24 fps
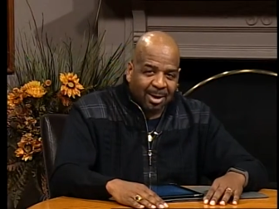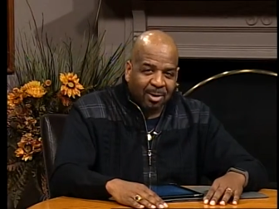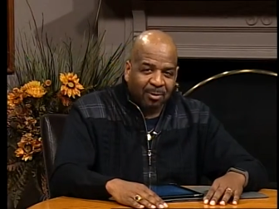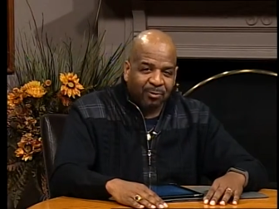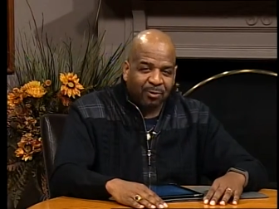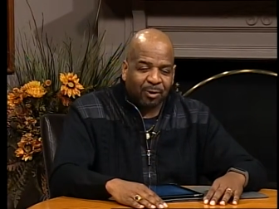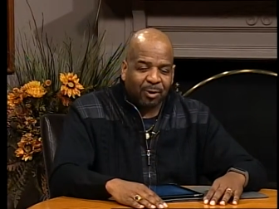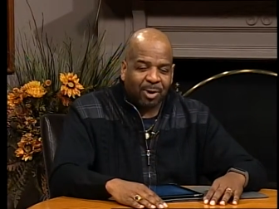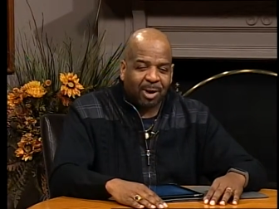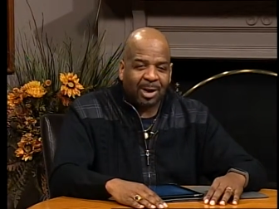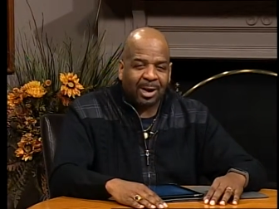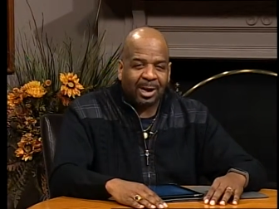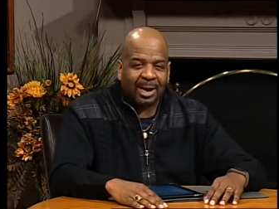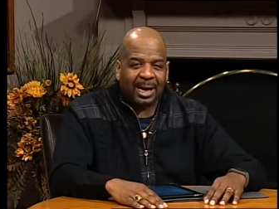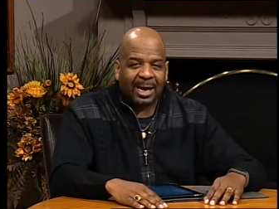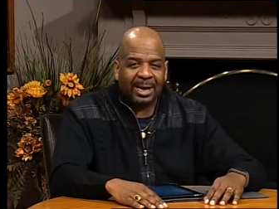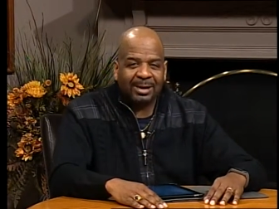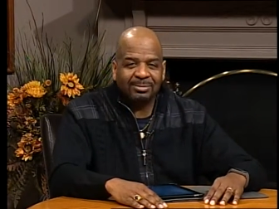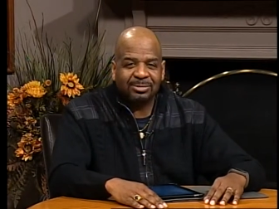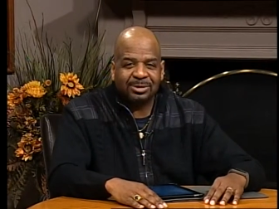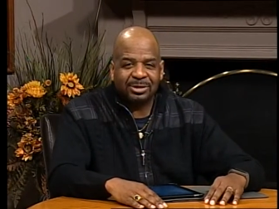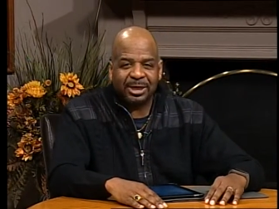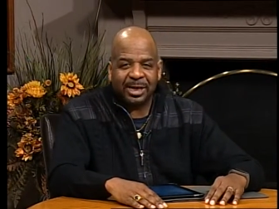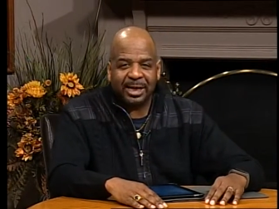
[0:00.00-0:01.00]
for a
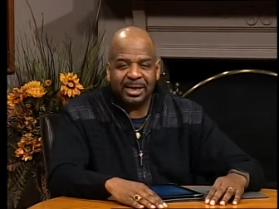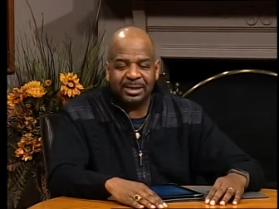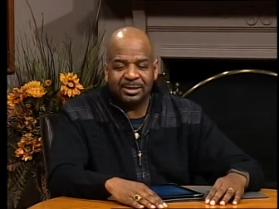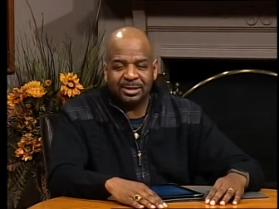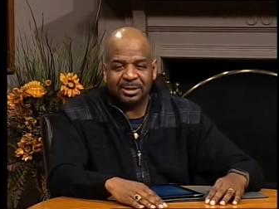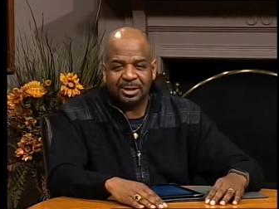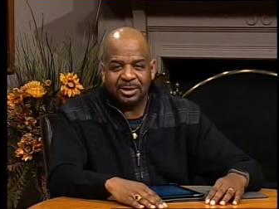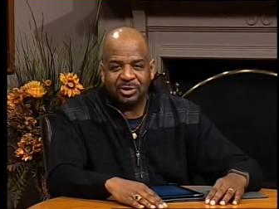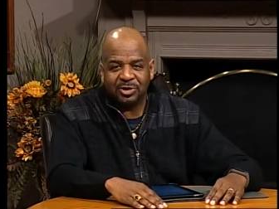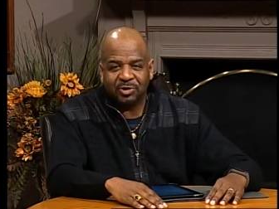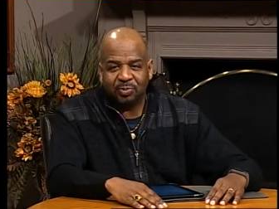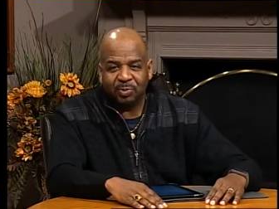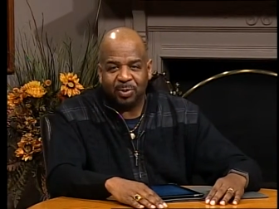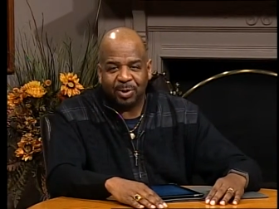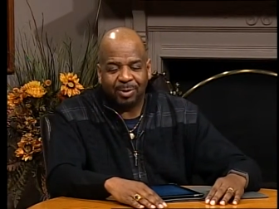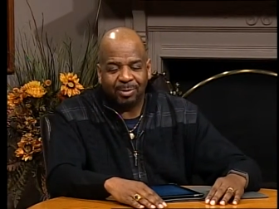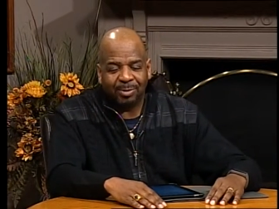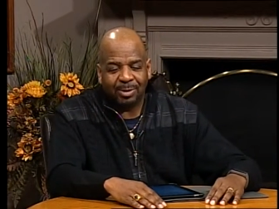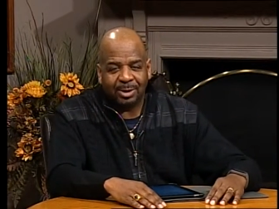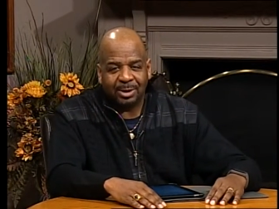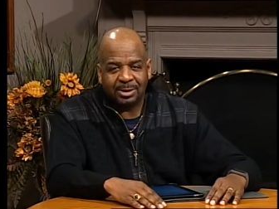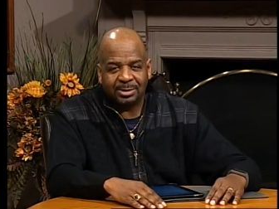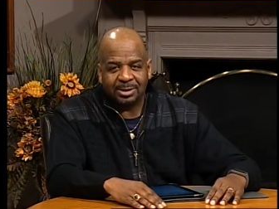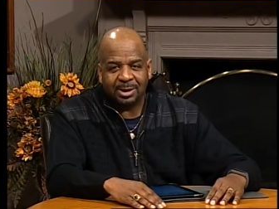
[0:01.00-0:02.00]
life changing
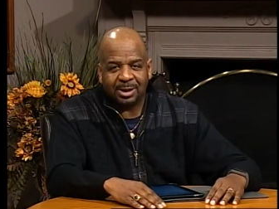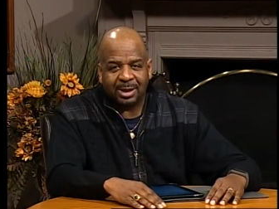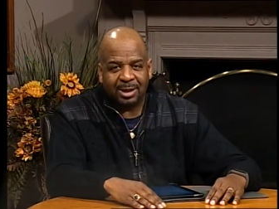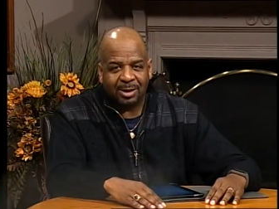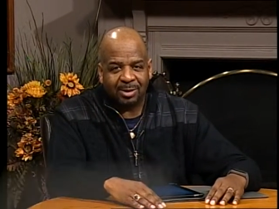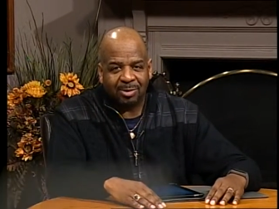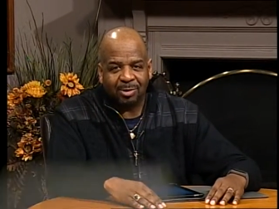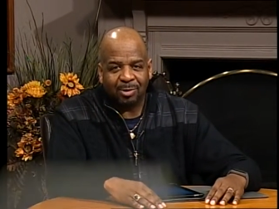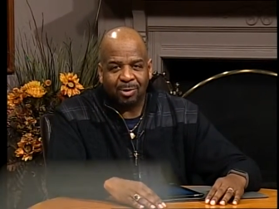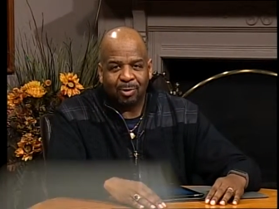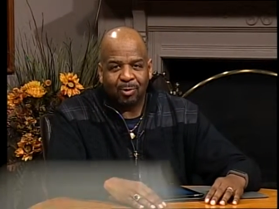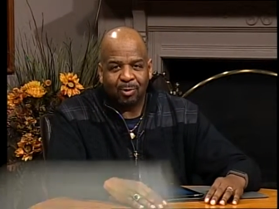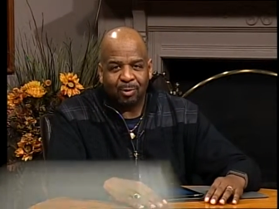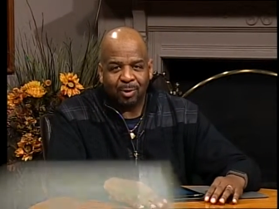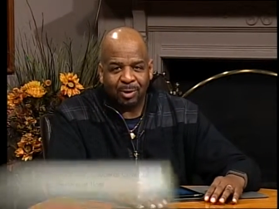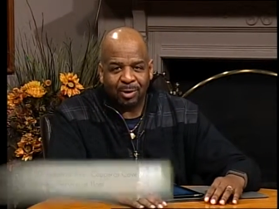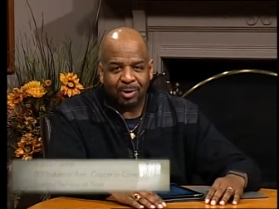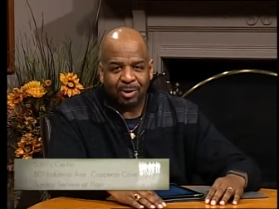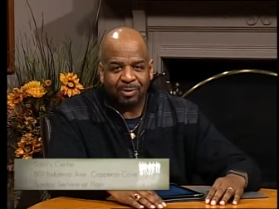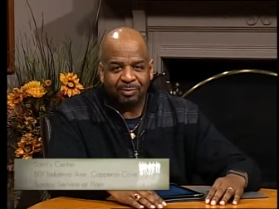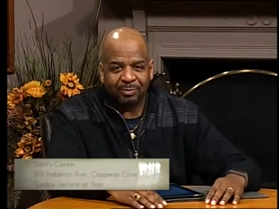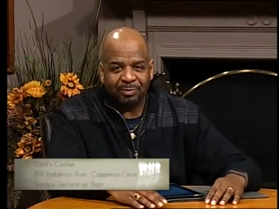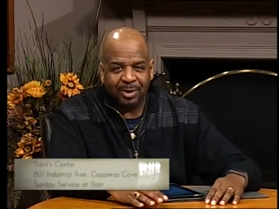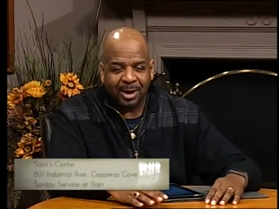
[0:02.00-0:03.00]
experience in the
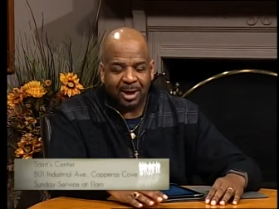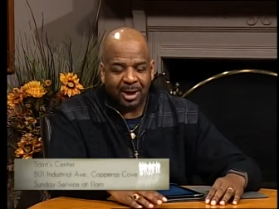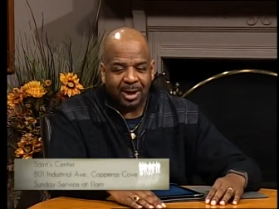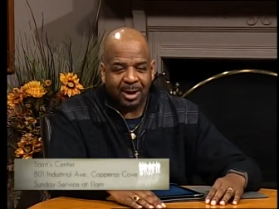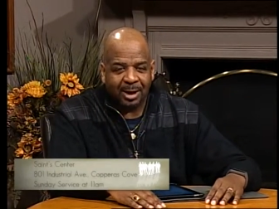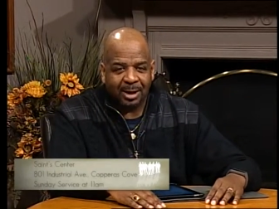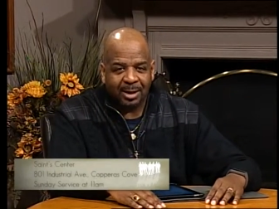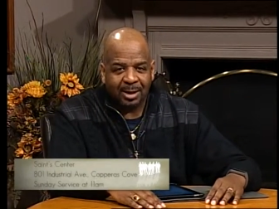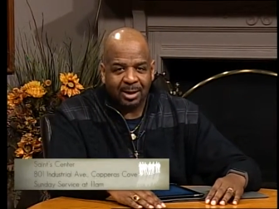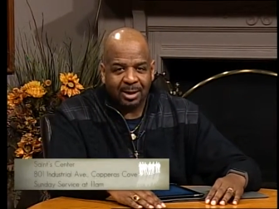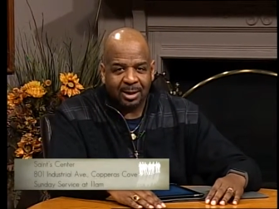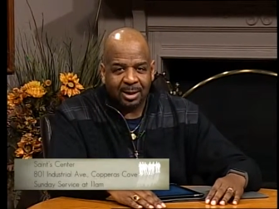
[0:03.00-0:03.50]
Word of God.